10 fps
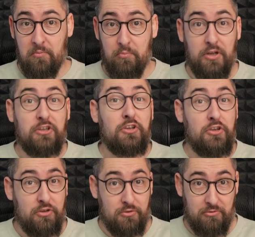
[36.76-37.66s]
But
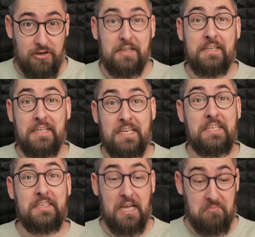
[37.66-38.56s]
you really
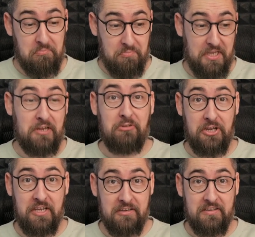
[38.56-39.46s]
need that big
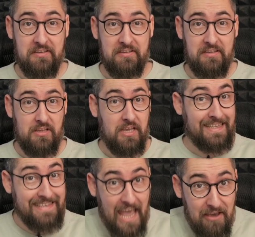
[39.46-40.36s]
rig?
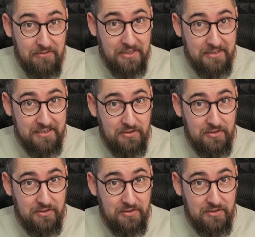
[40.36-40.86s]
It's heavy.